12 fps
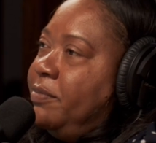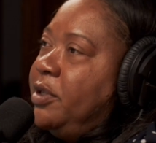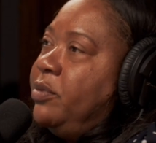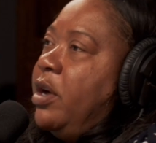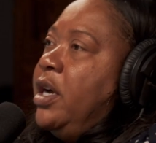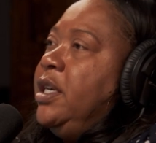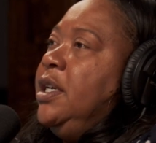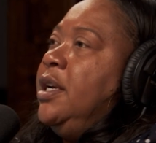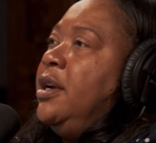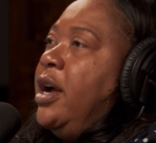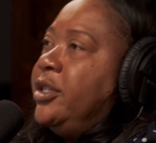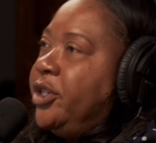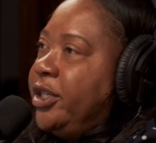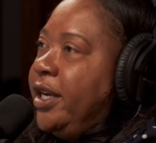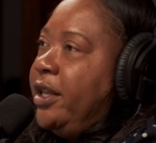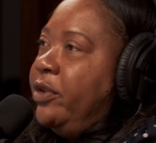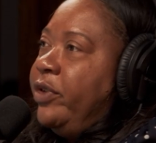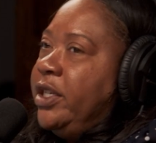Mizrahi and Oscar
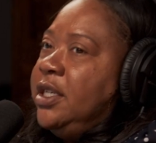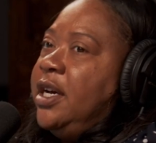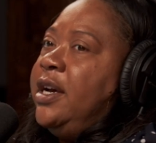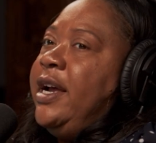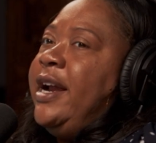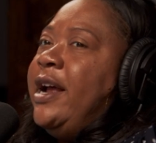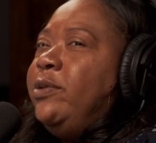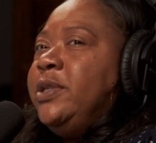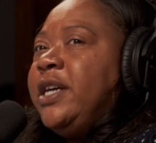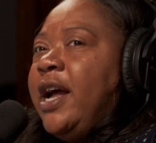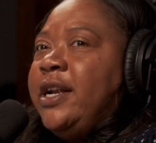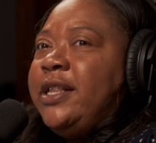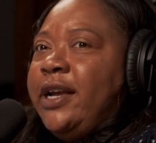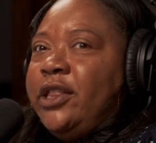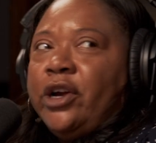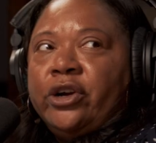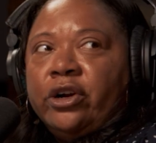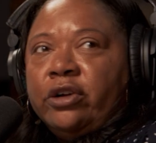de la Renta. And I was kind of like
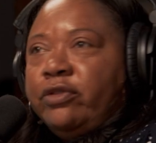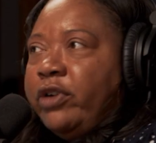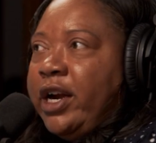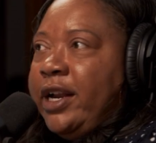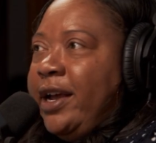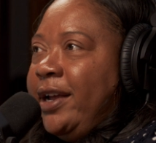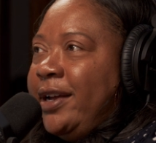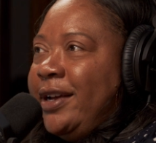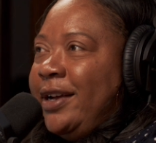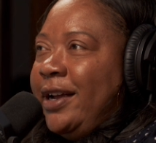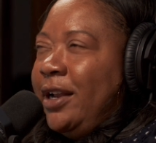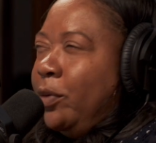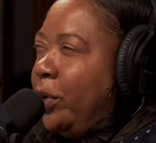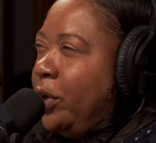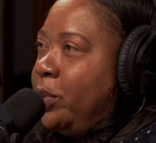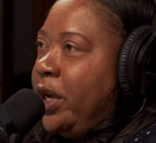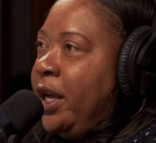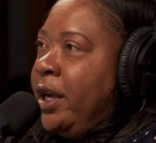their Girl Friday in a
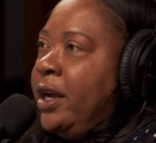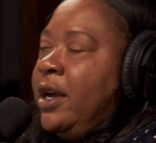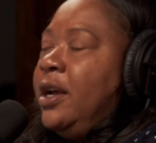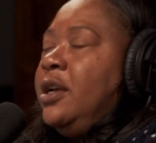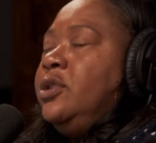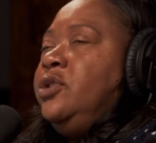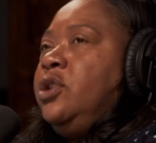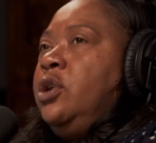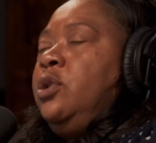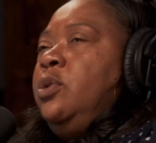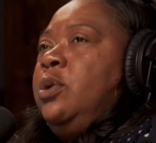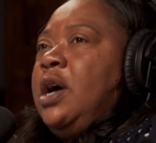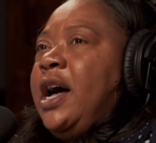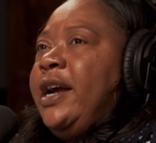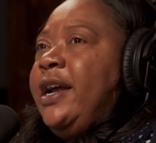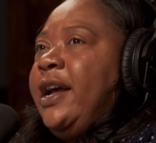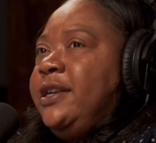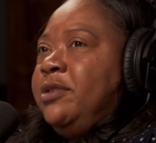weird way. So I
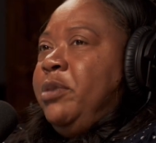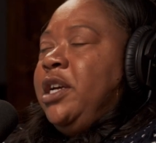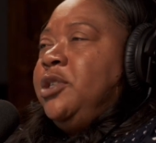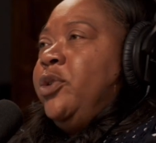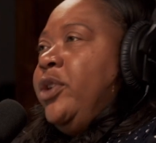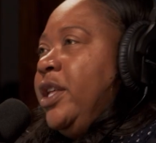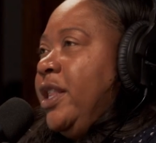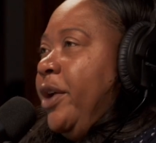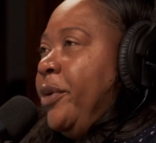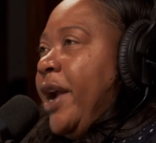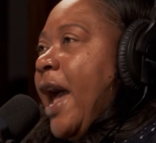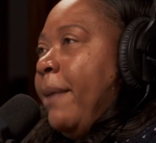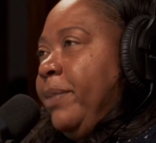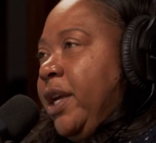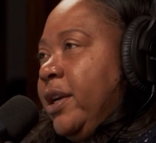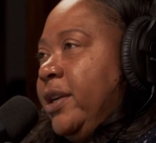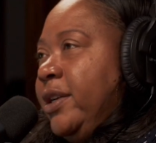had to make sure that they were happy.